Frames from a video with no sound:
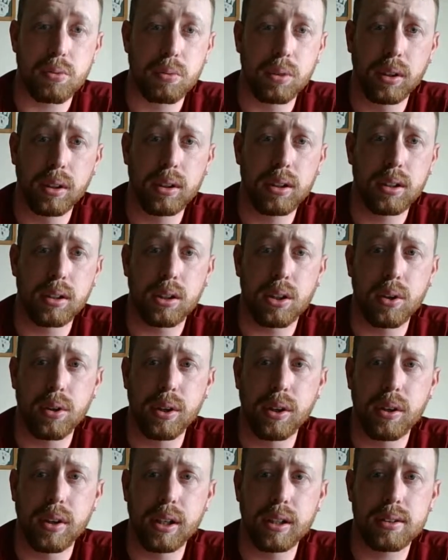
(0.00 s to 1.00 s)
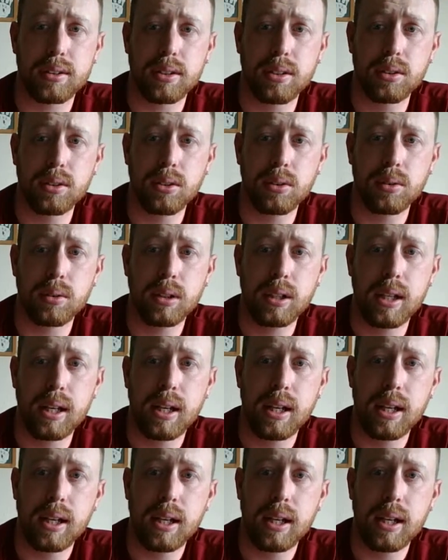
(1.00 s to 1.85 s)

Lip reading: really good coating on it too.